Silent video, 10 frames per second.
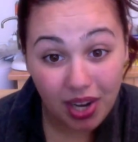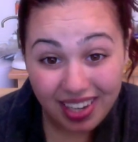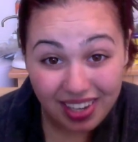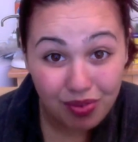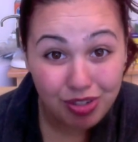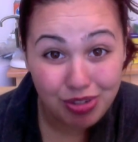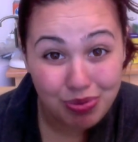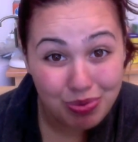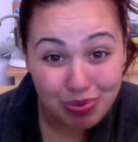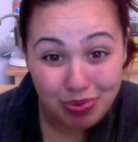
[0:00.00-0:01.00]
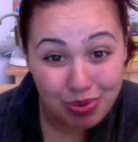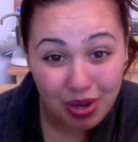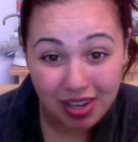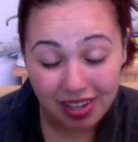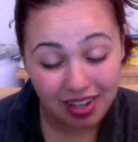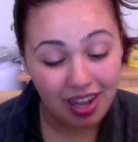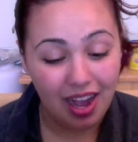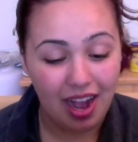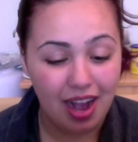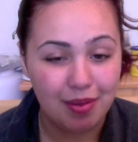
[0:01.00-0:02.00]
can you do?
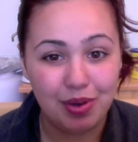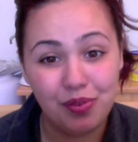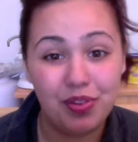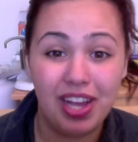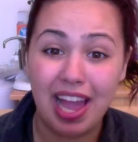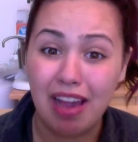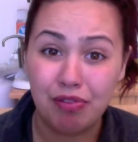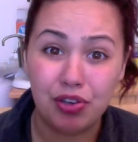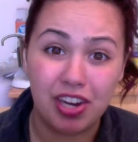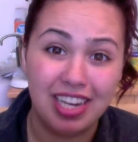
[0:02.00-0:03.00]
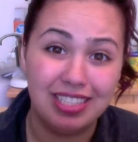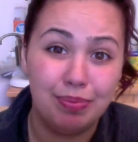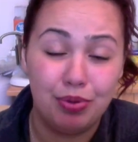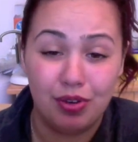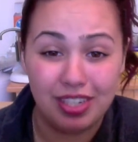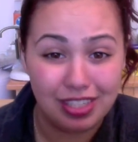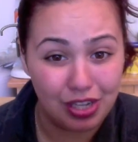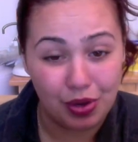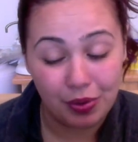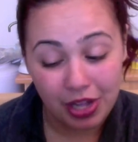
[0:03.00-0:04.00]
Um, hopefully, I have your guys' support.
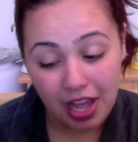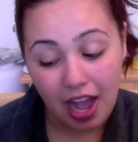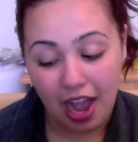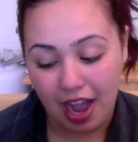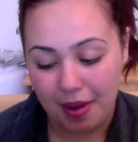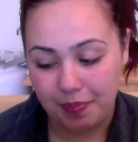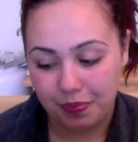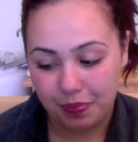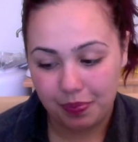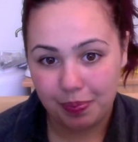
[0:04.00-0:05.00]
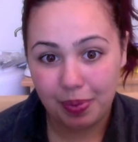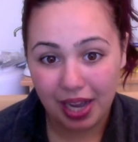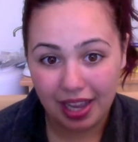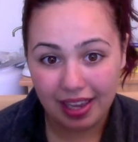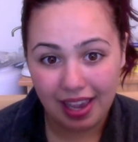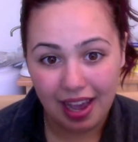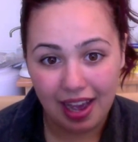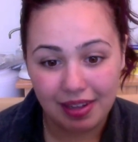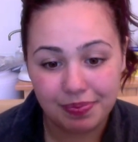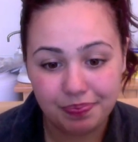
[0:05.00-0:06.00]
So, um, but
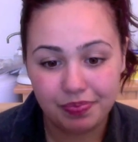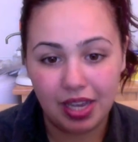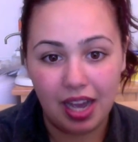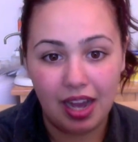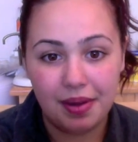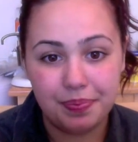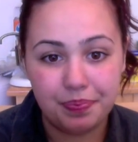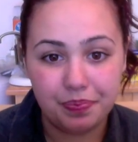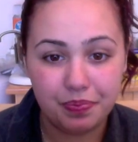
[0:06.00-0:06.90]
yeah, um,